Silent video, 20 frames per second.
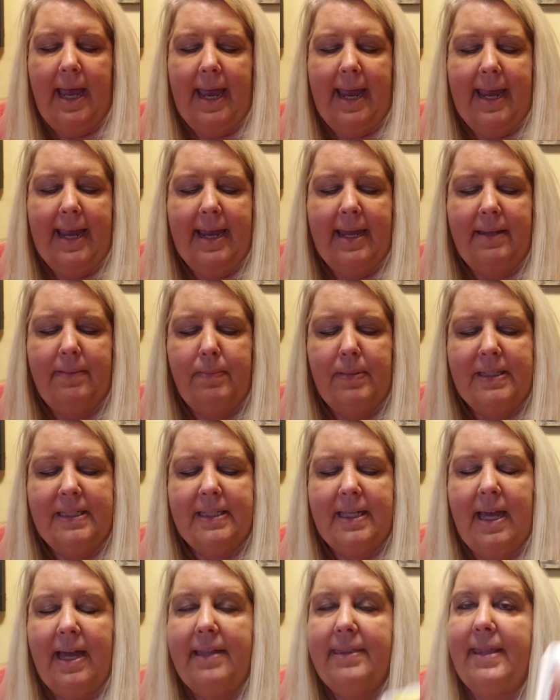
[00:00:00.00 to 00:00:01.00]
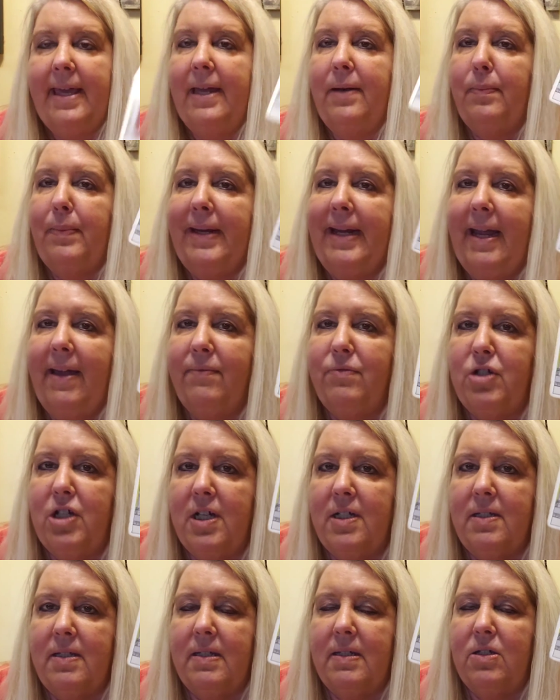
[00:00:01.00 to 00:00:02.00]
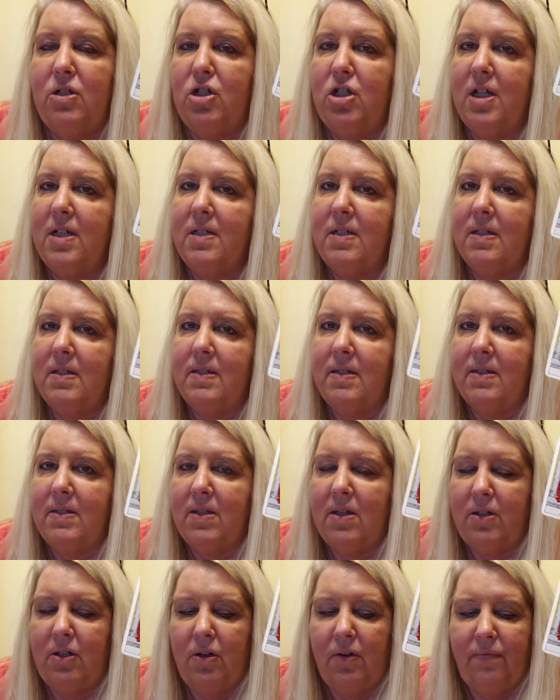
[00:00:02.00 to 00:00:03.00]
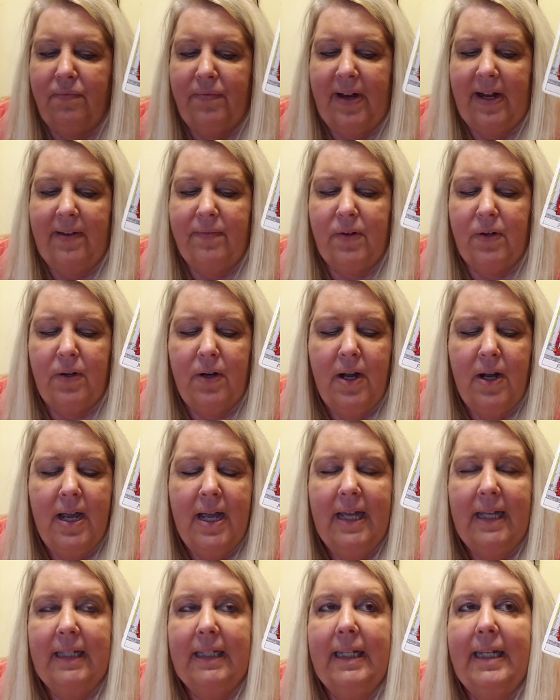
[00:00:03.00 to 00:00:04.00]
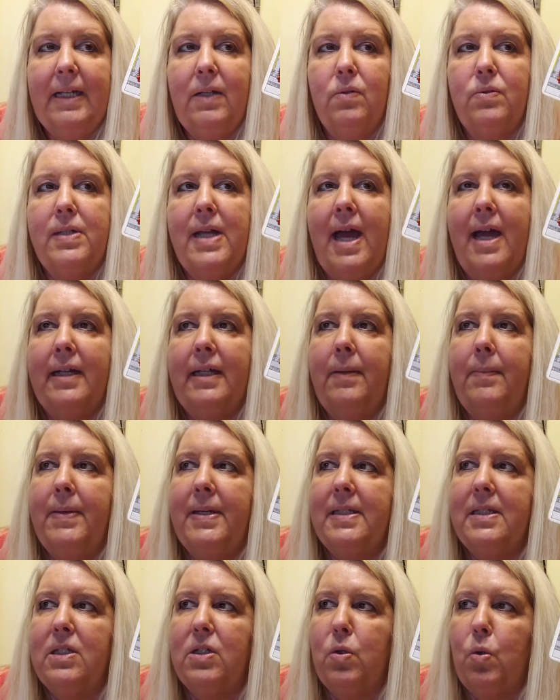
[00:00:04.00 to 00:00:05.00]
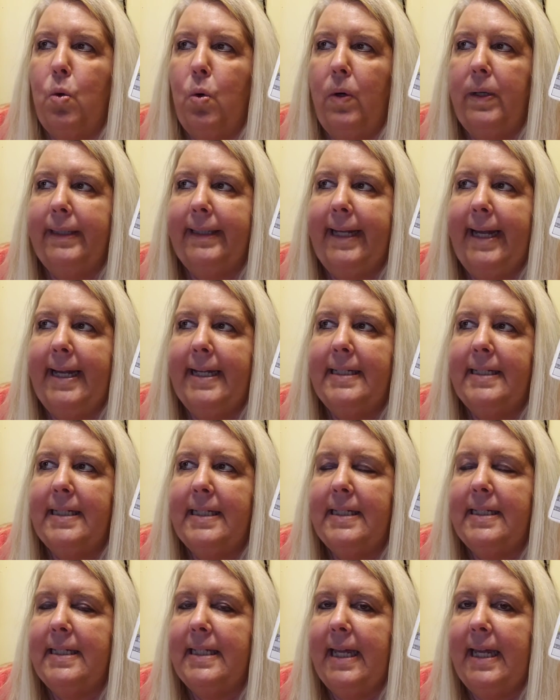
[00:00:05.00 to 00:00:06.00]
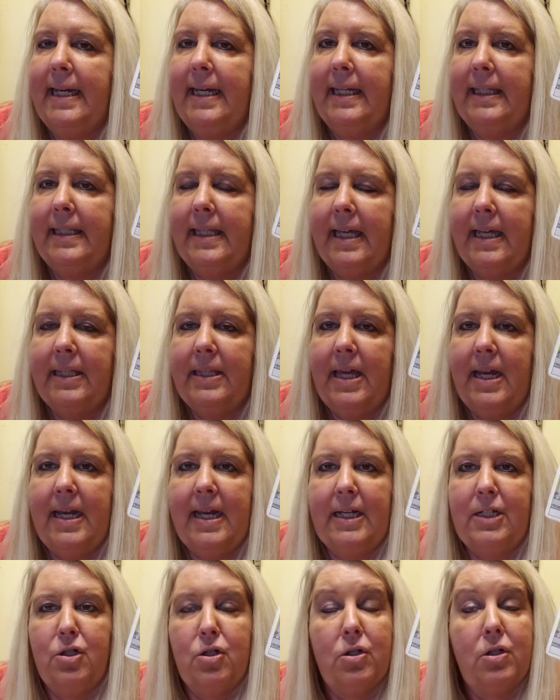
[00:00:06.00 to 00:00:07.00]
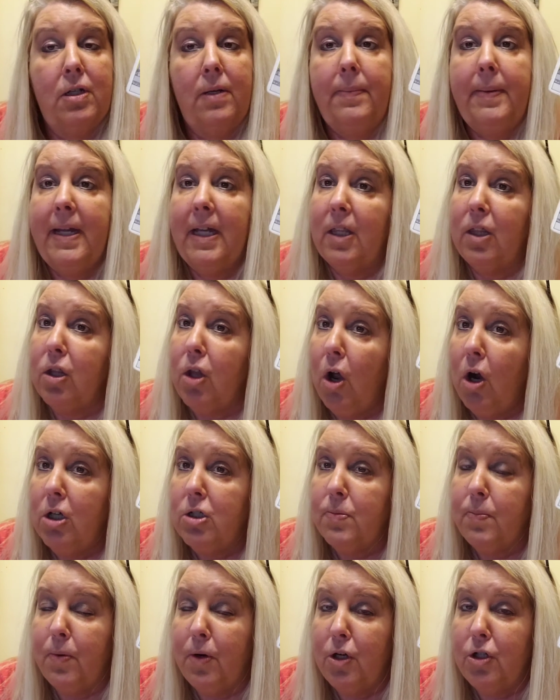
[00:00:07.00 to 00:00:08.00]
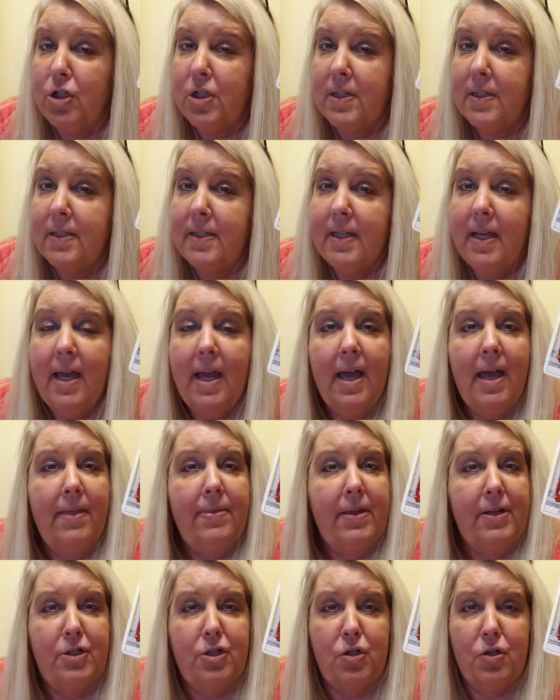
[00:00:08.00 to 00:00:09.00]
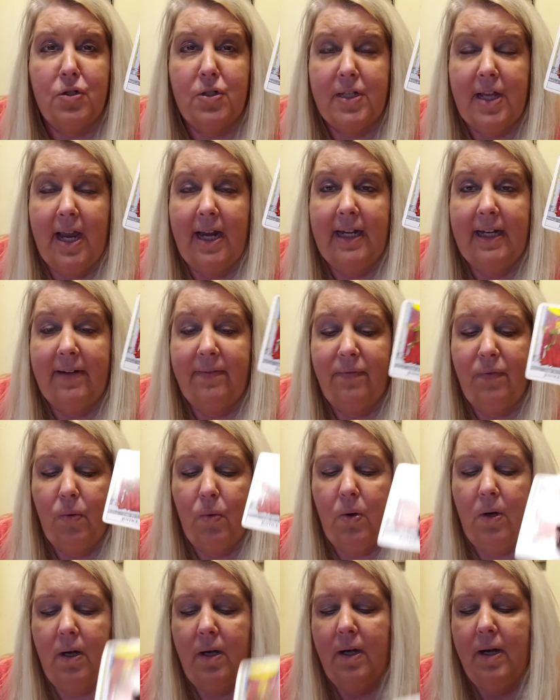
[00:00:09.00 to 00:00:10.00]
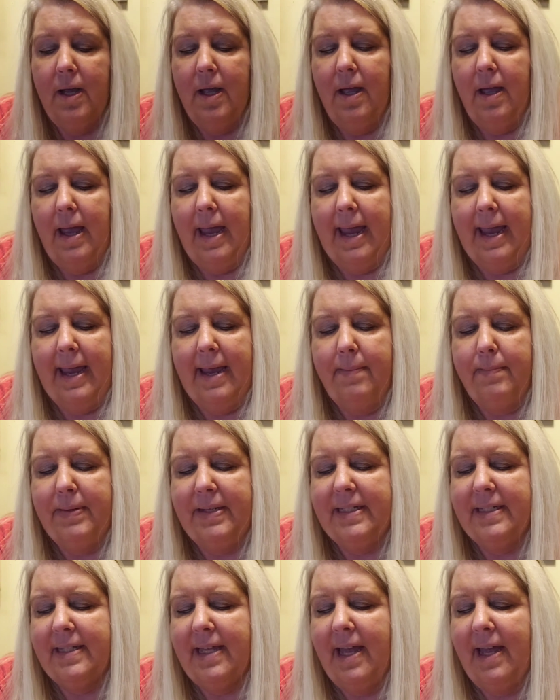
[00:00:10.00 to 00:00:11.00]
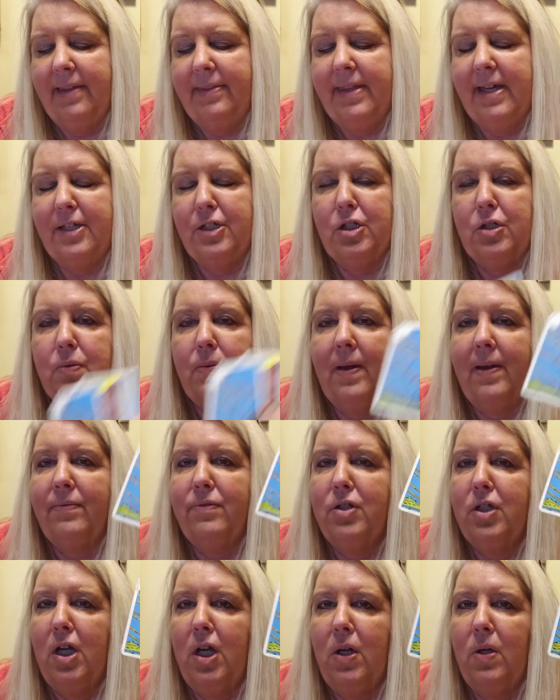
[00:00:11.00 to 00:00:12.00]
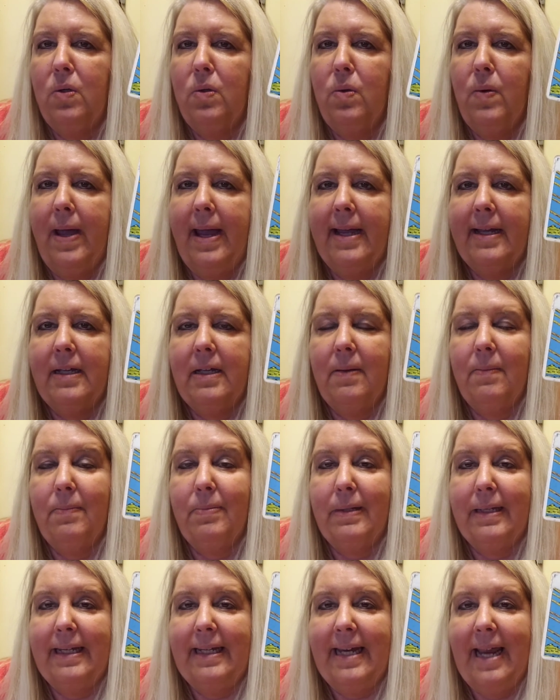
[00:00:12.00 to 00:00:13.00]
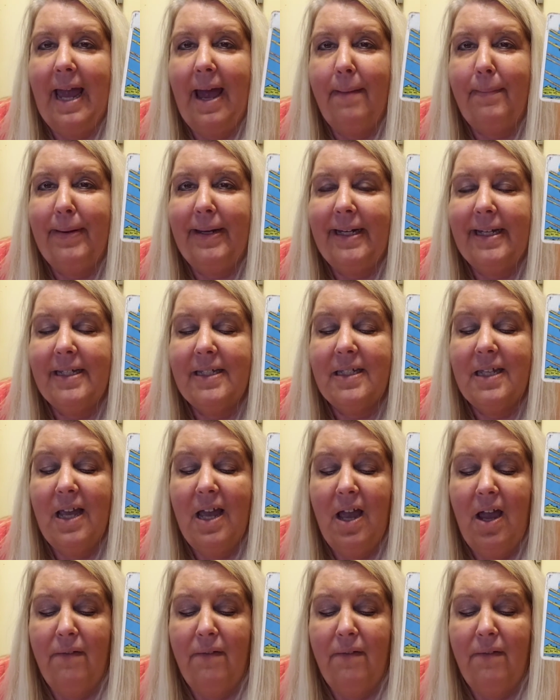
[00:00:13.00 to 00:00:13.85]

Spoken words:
And beside that, we have Justice. Justice is in your favor. Legal documents, court cases, anything of that nature. It could be a large purchase that you're signing for. And beside that, you have total and complete happiness.